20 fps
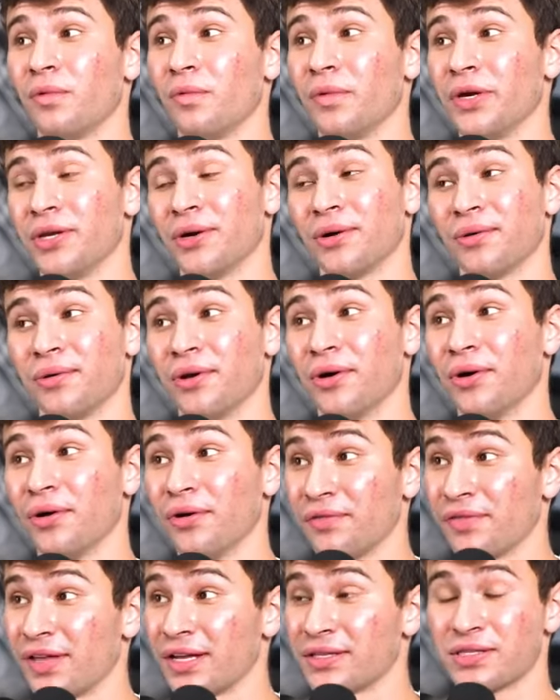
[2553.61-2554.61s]
We don't
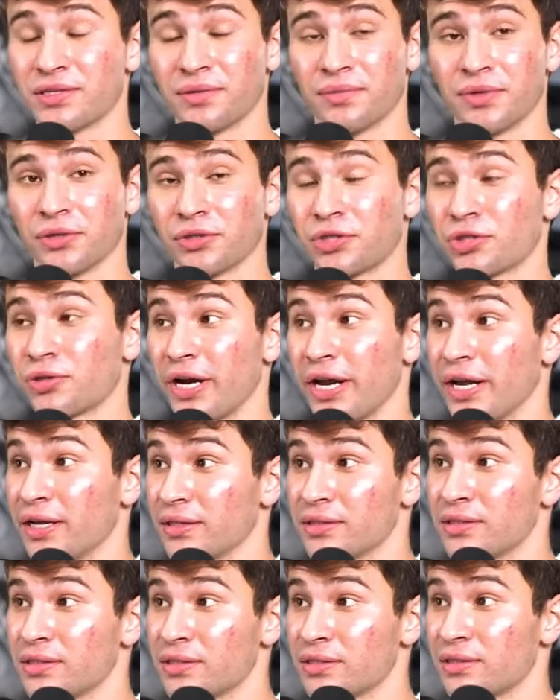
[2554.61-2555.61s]
know if that's the built
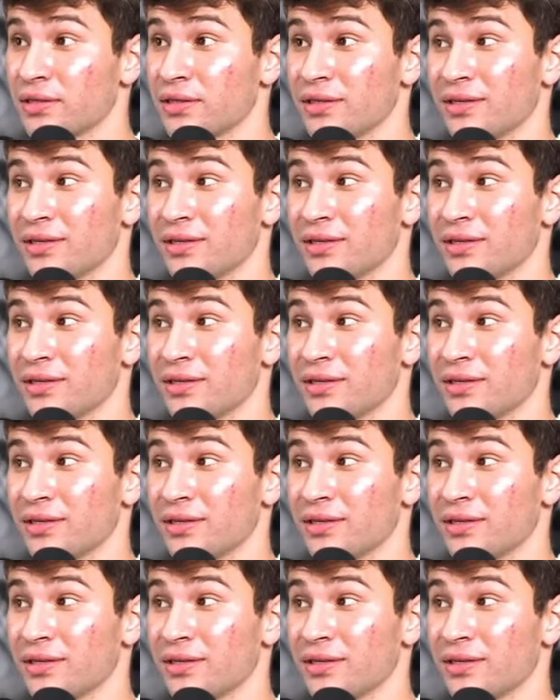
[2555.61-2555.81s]
trans.